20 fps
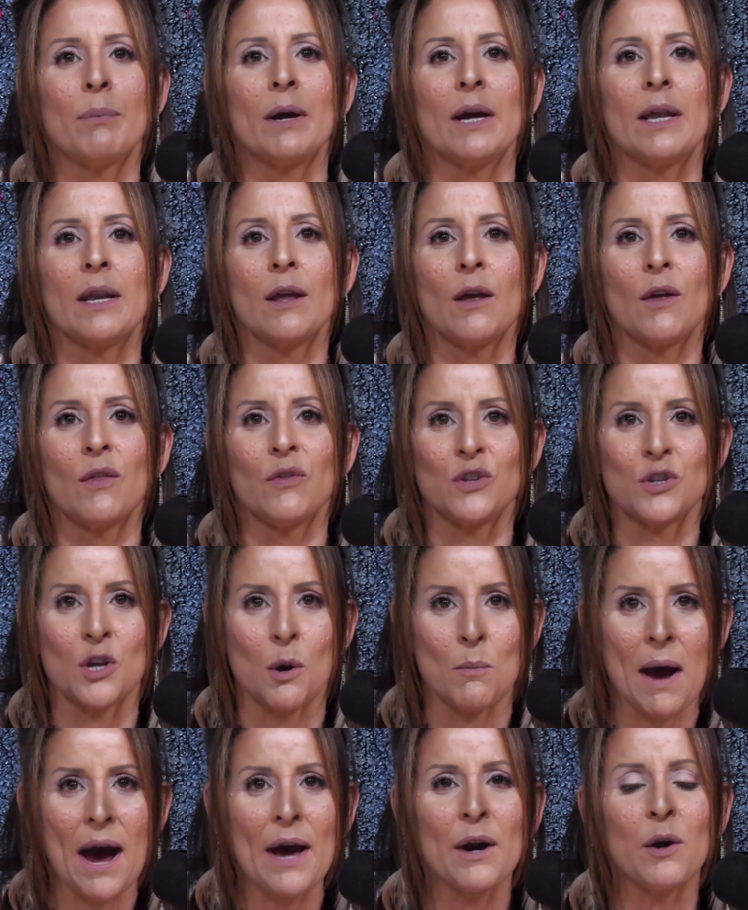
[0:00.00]
But
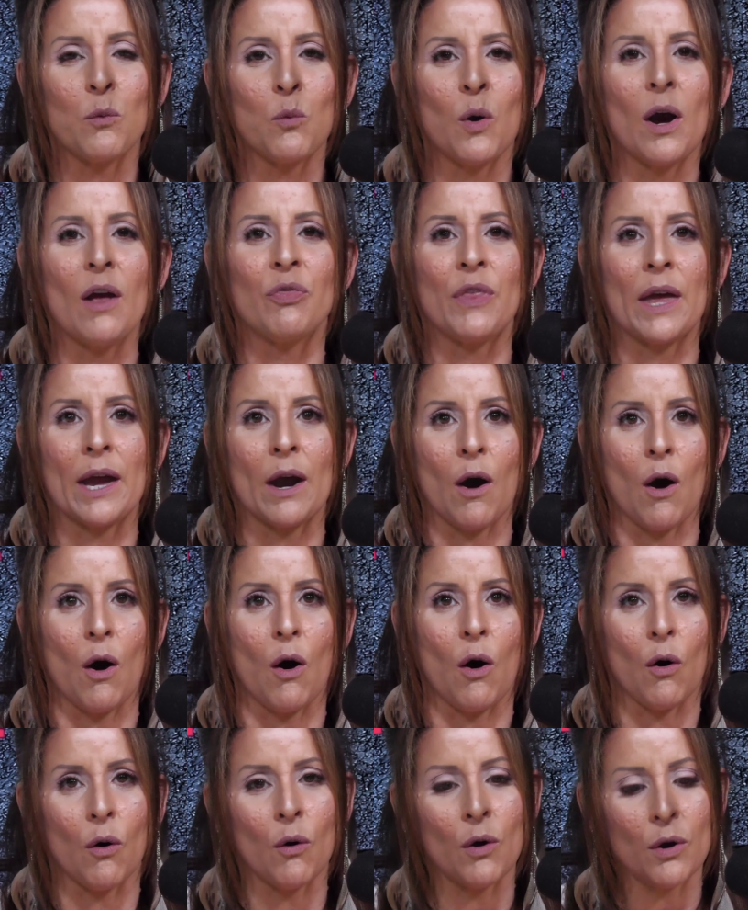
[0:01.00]
no matter what, they
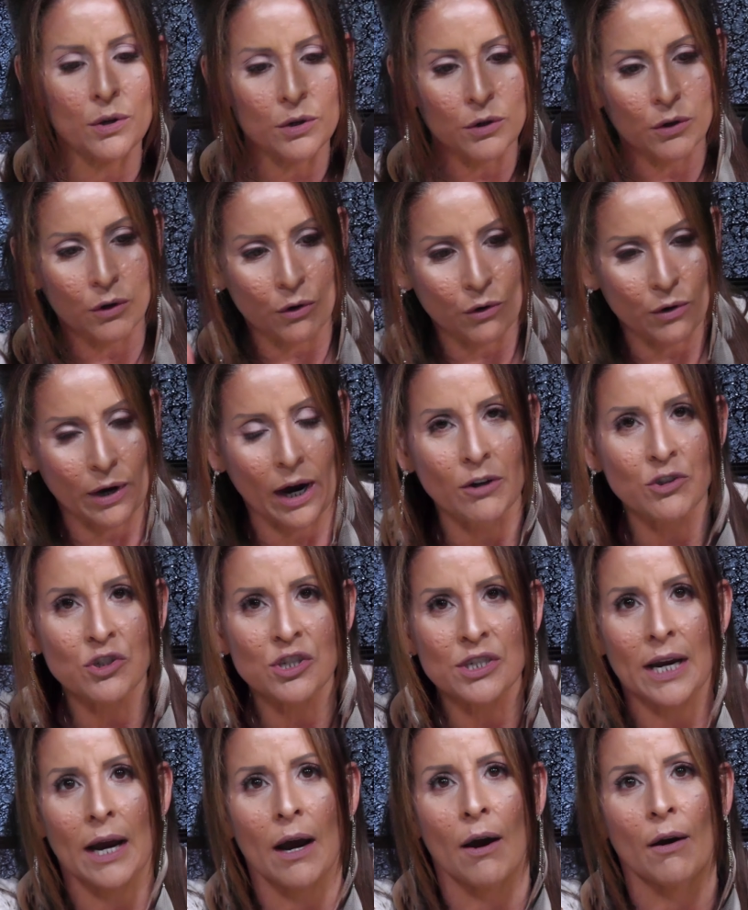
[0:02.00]
all
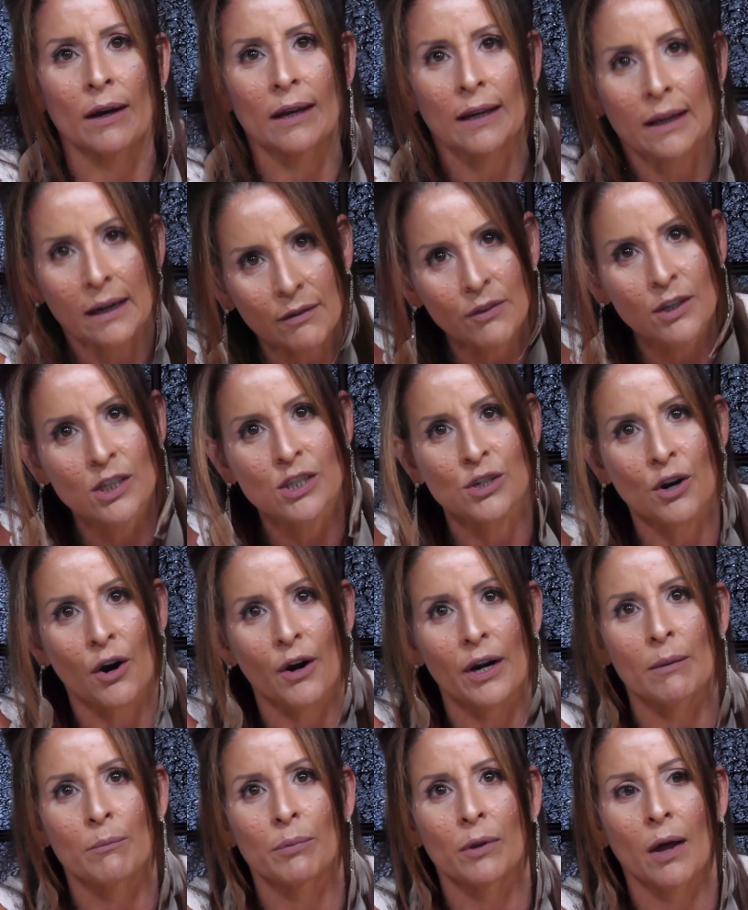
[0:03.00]
crouch down, get in the
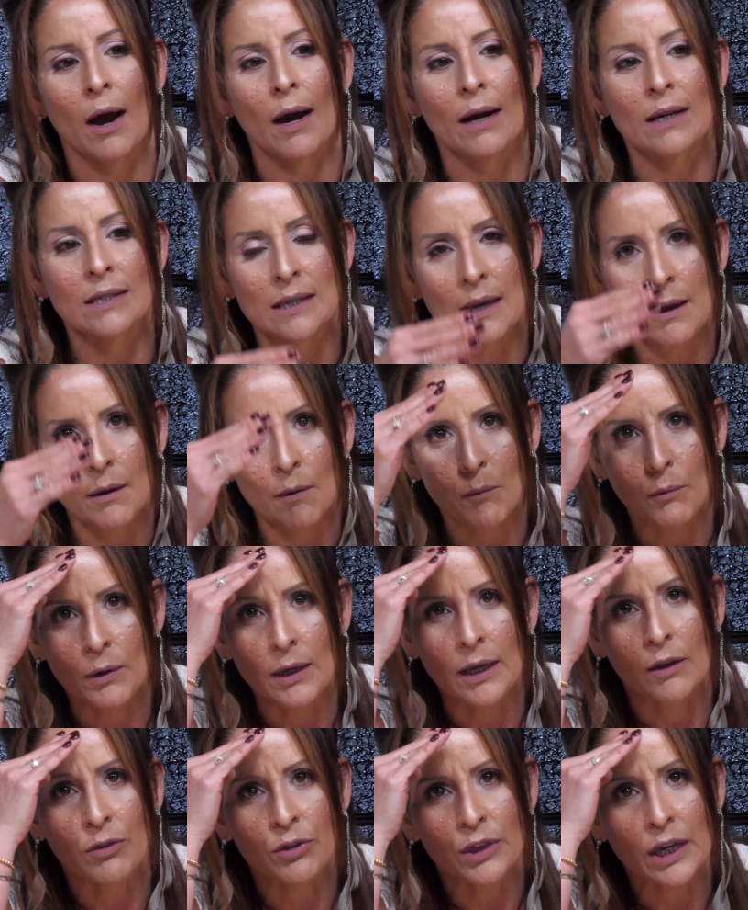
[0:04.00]
starting blocks,
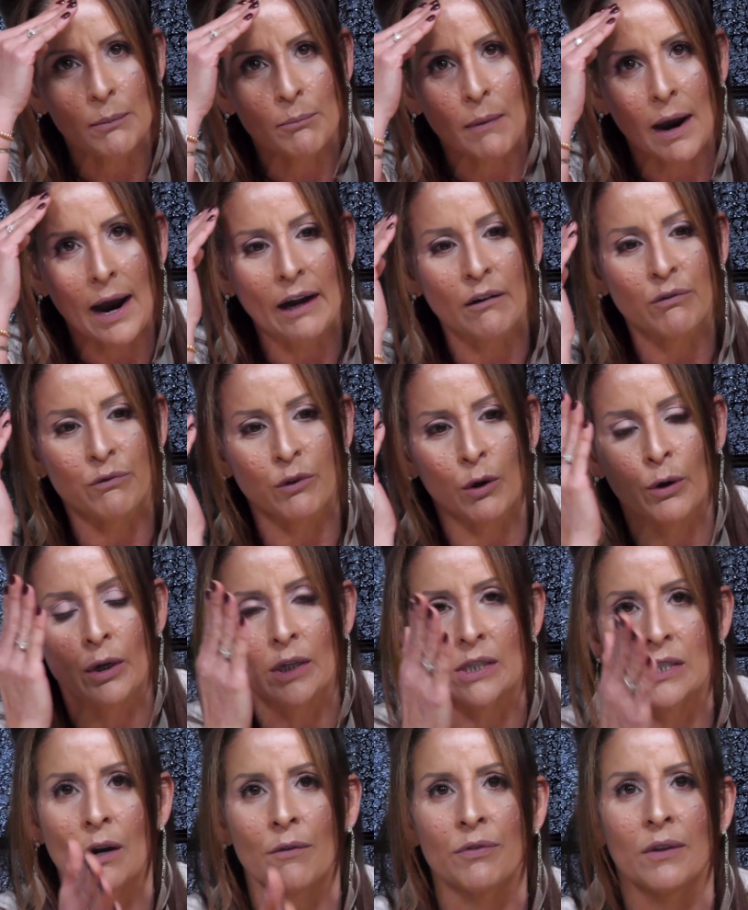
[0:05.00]
get their mind
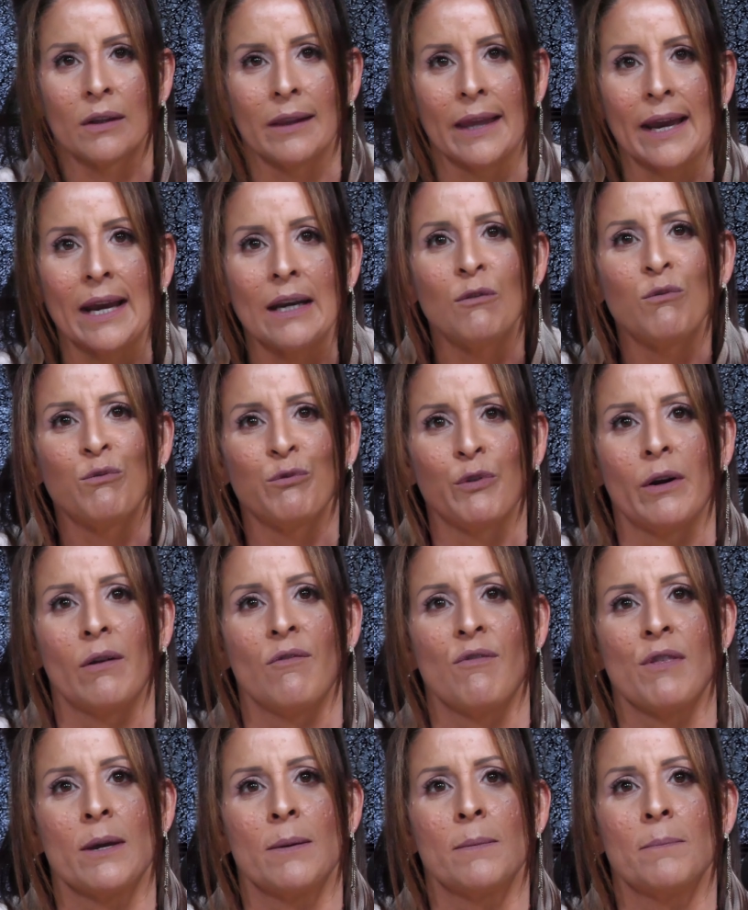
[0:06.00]
focused on the lane in front
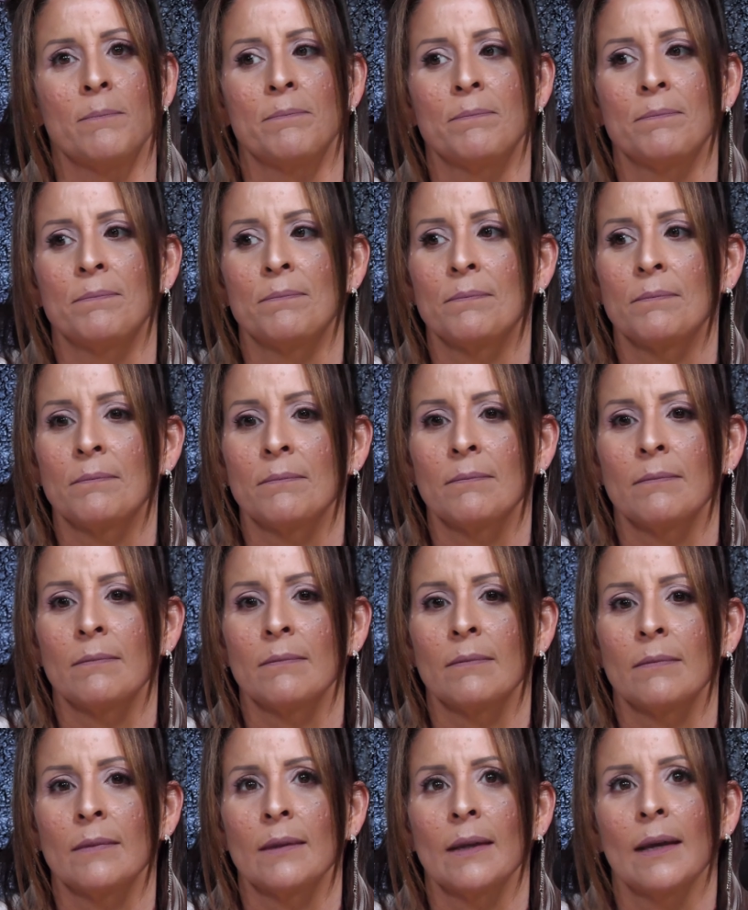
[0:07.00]
of them.
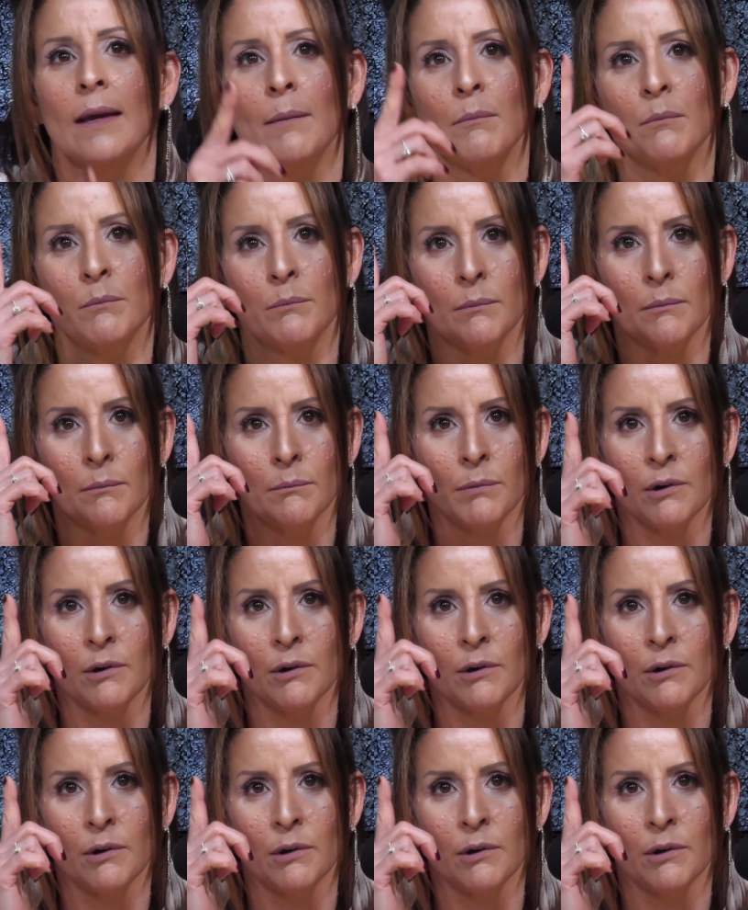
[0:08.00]
Mm.